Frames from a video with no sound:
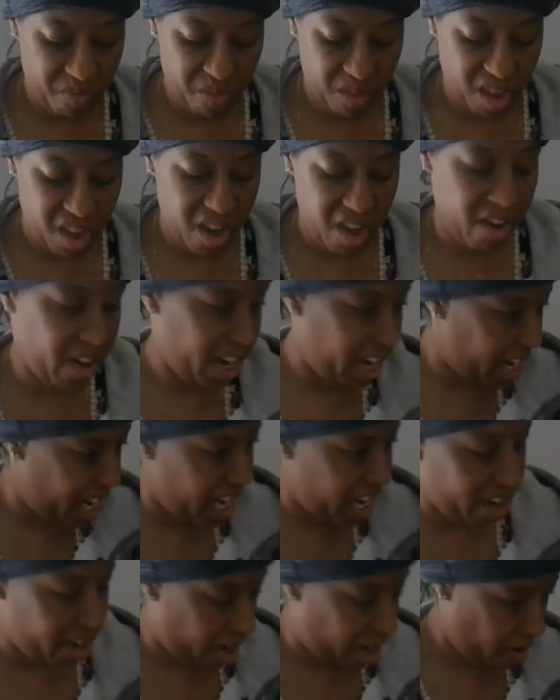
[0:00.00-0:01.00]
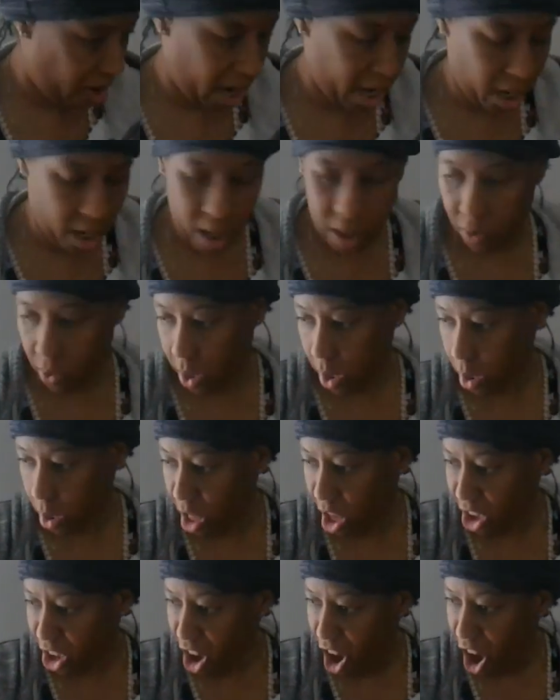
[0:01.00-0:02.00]
You're into it, you know, and you're
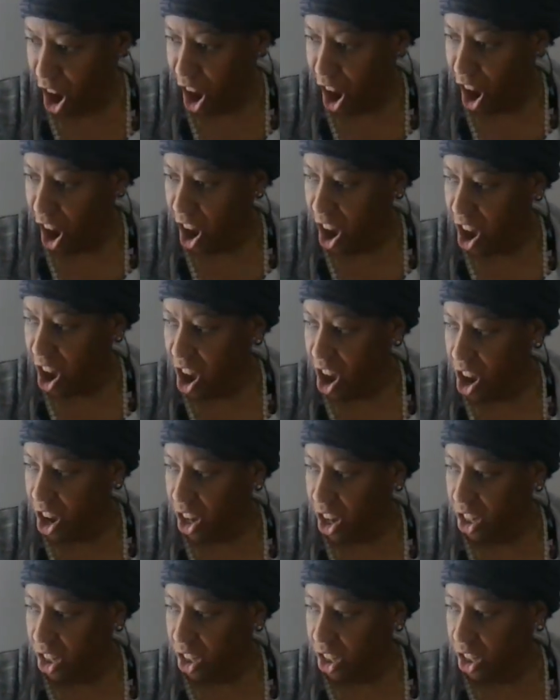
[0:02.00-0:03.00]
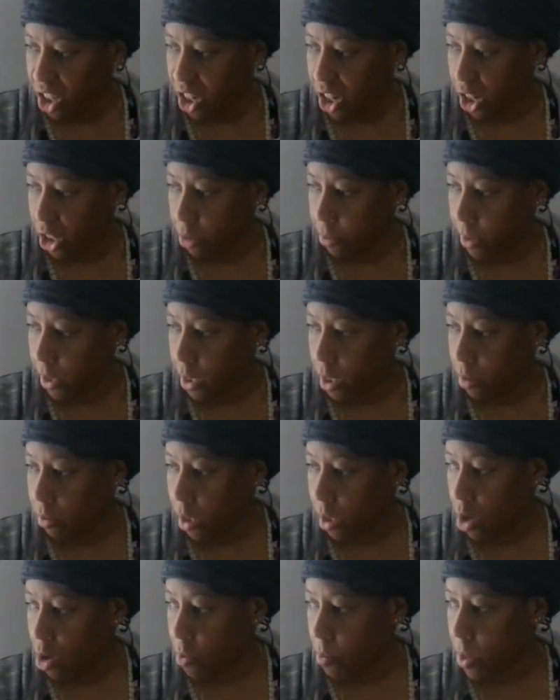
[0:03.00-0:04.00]
like, your husband comes
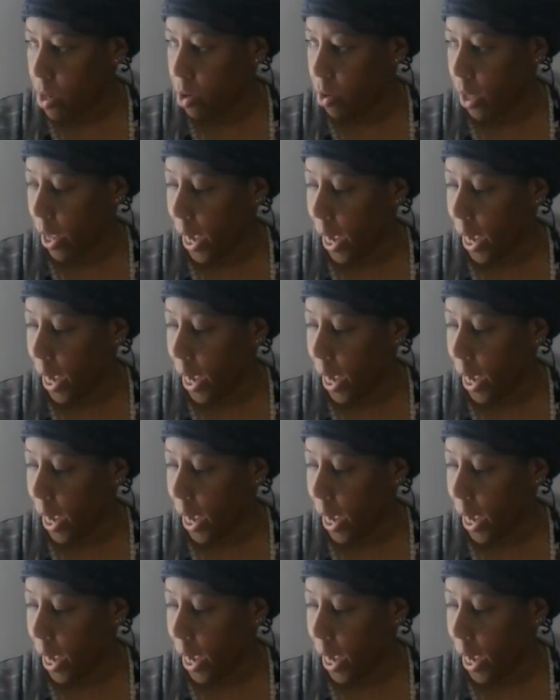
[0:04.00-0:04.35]
home, and you're like,